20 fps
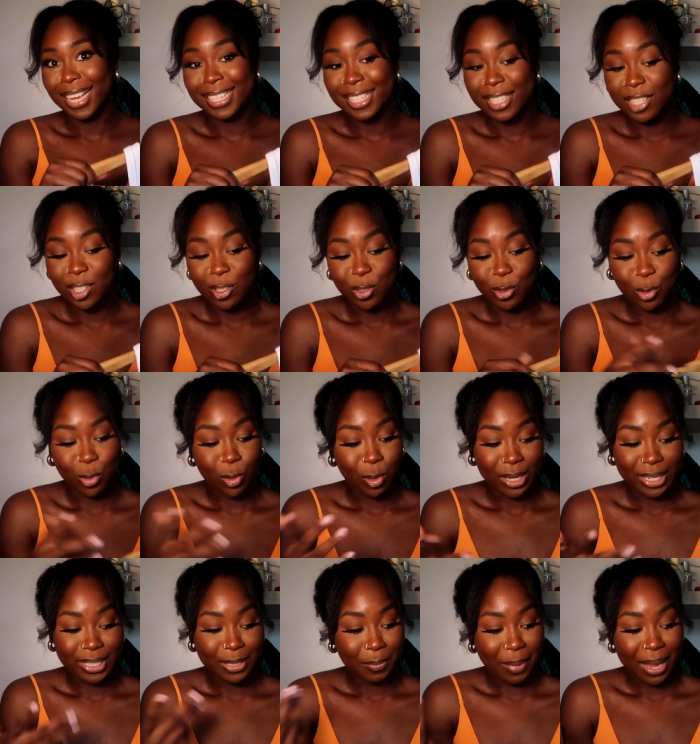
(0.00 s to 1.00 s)
it's
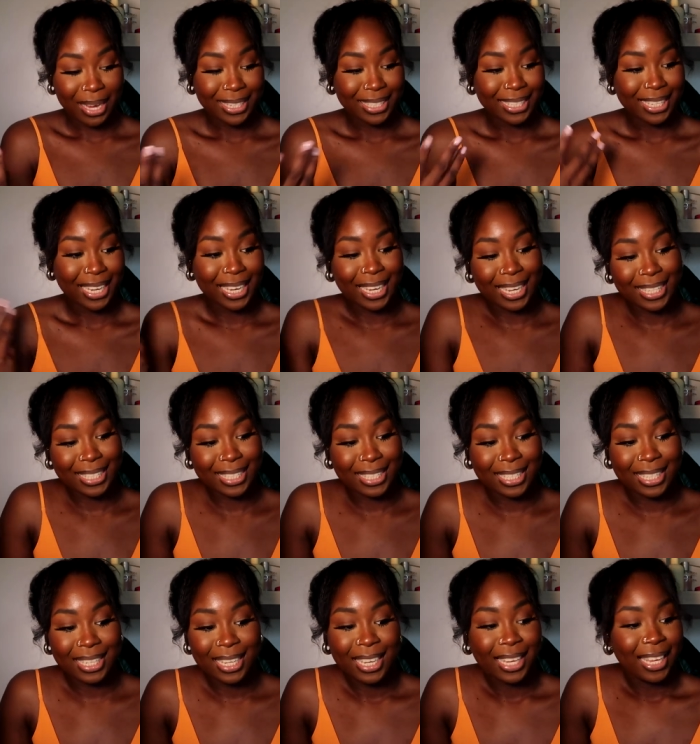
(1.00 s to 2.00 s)
neutral it's basic basic
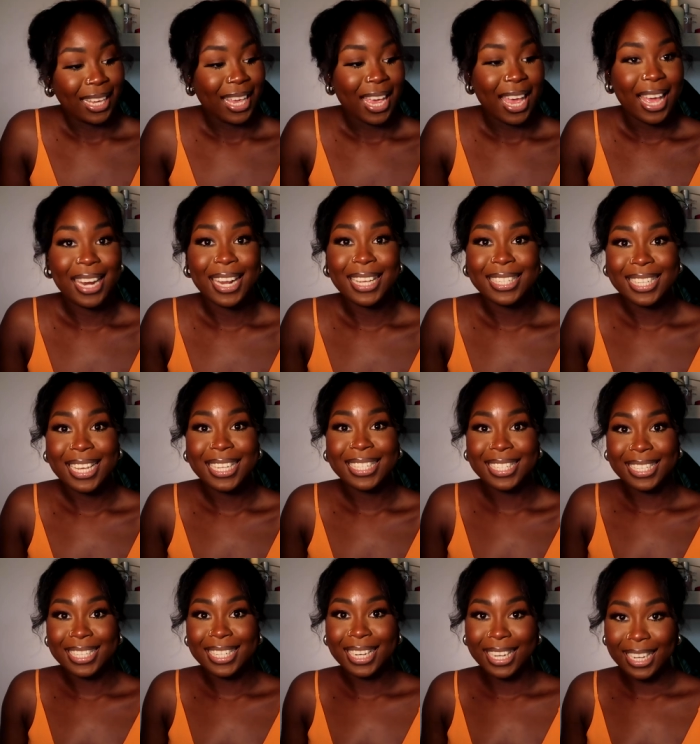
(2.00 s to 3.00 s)
it's a
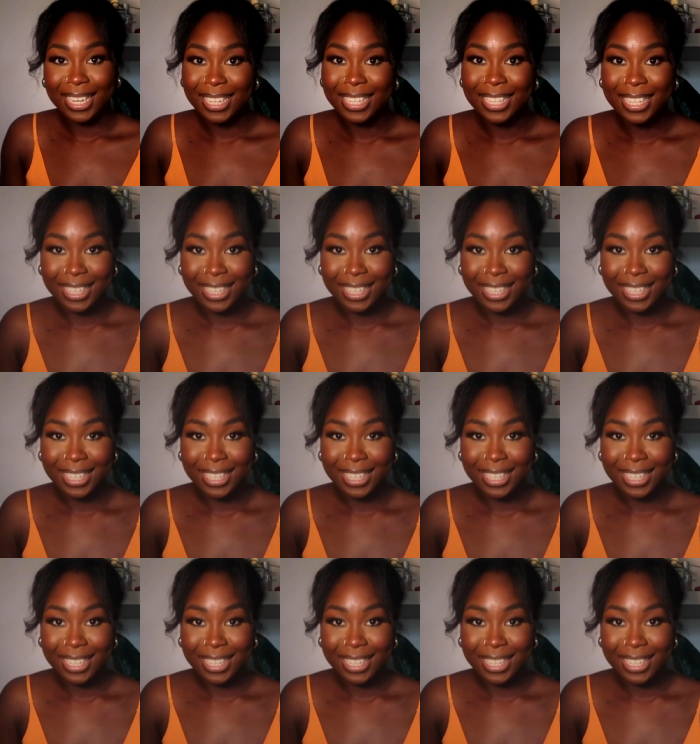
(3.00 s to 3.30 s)
necessity